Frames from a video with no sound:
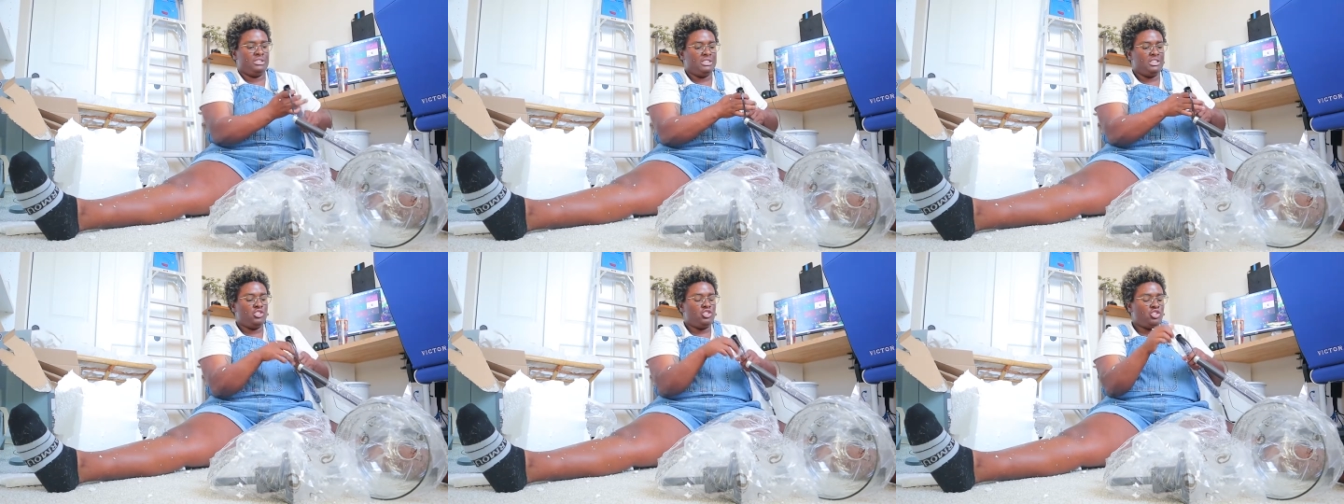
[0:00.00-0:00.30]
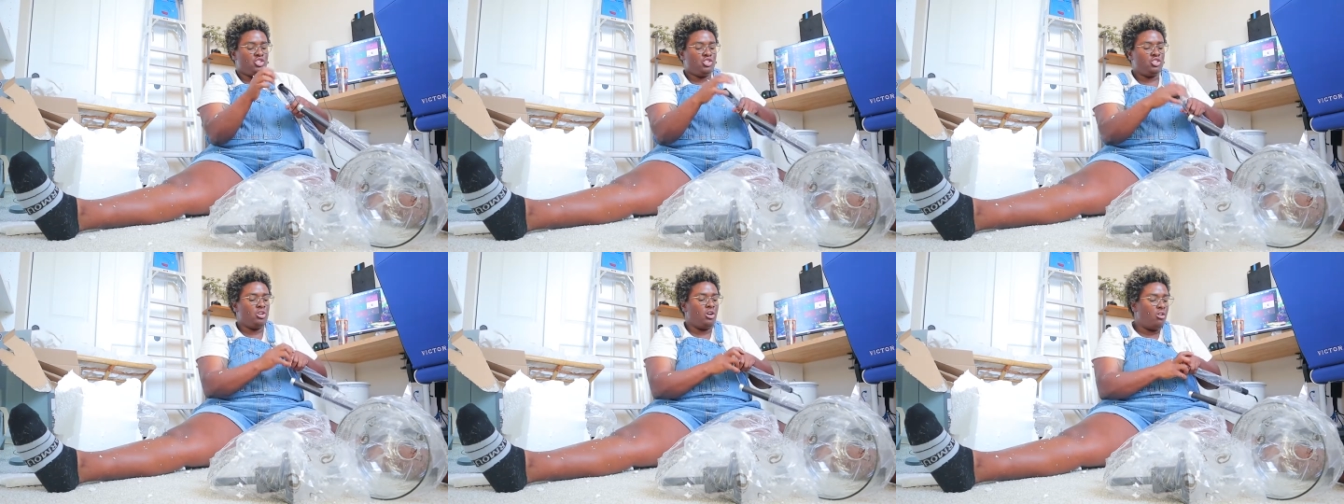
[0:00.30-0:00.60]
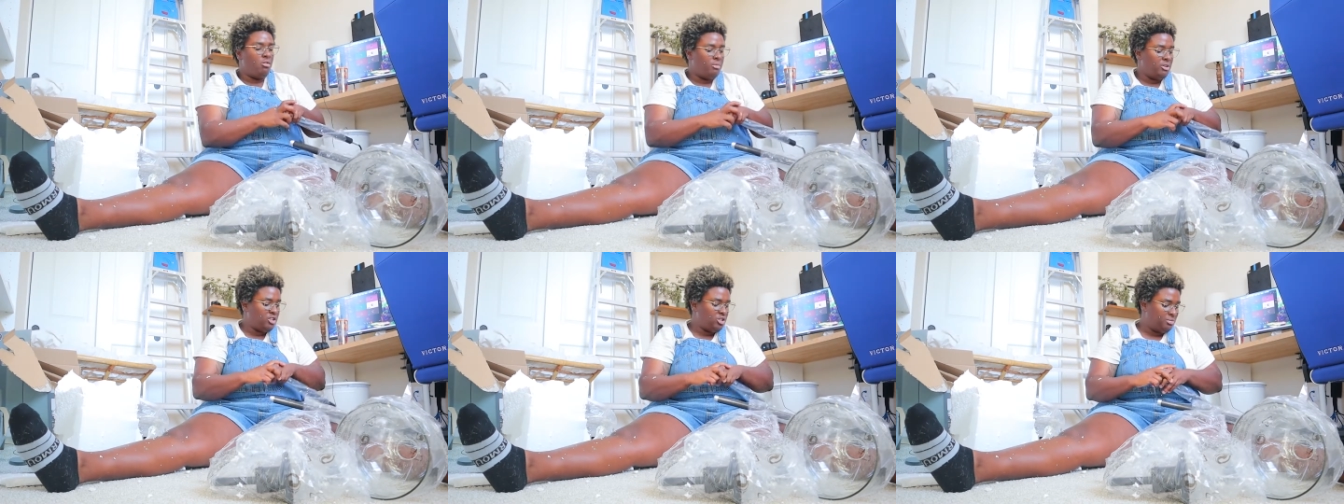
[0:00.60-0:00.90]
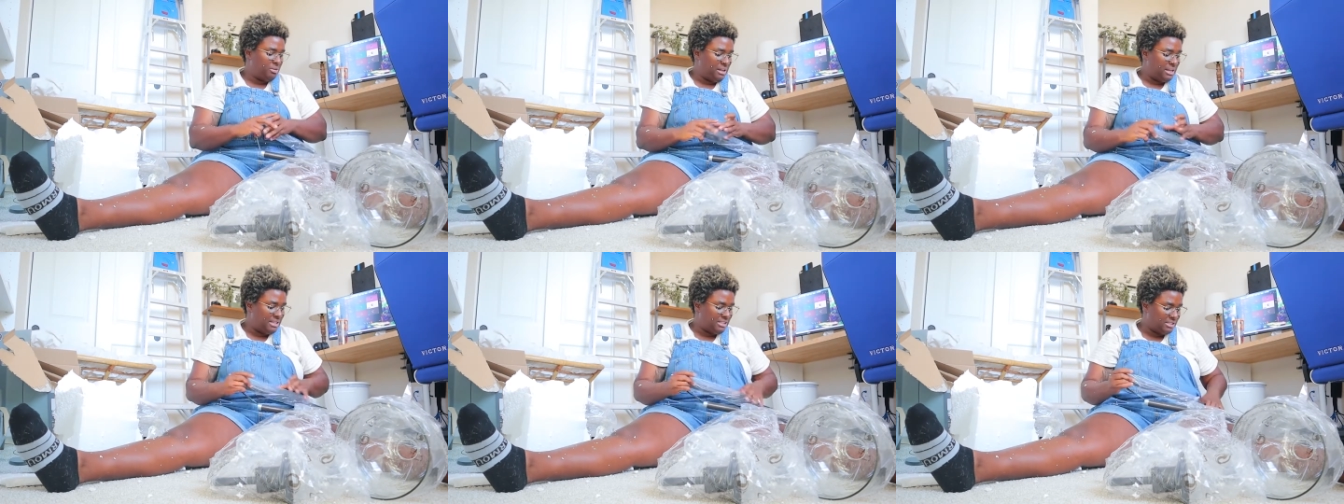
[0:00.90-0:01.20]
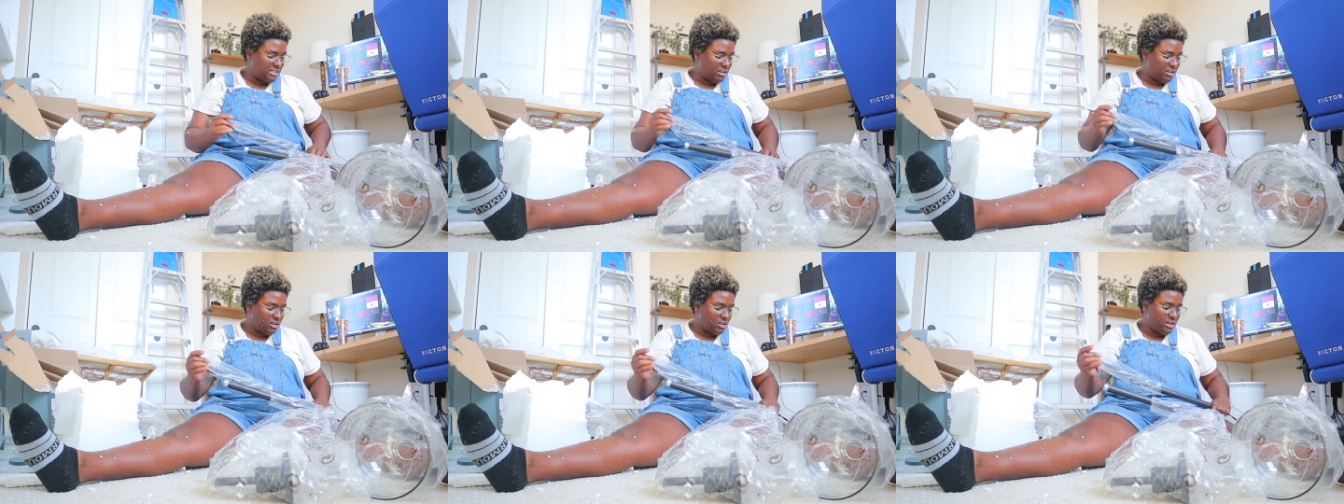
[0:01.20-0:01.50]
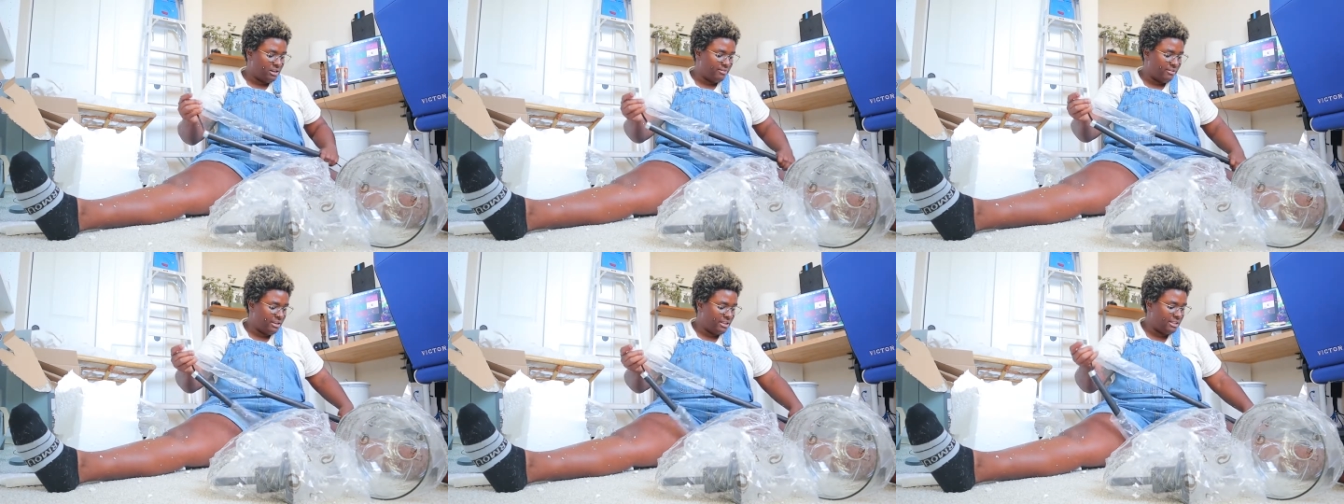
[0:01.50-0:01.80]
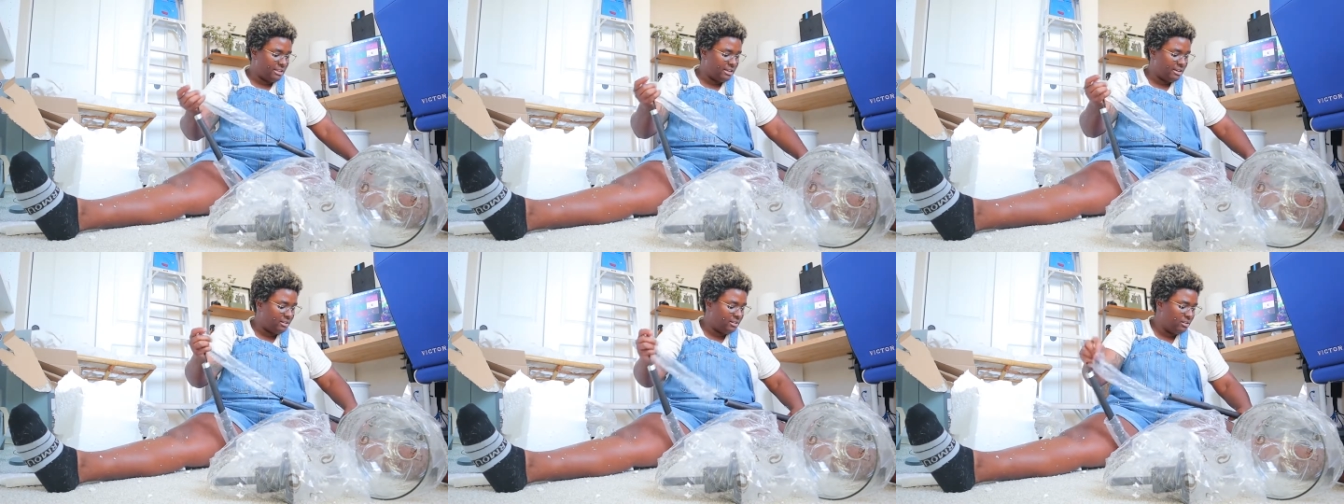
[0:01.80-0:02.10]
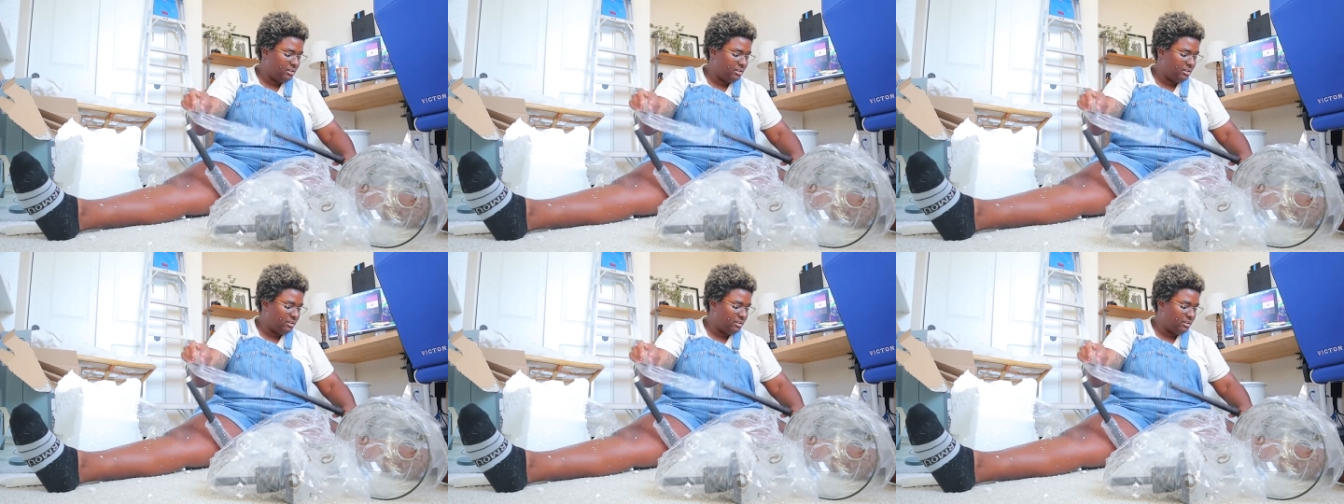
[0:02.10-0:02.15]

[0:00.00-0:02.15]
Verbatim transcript: There's so much plastic on everything.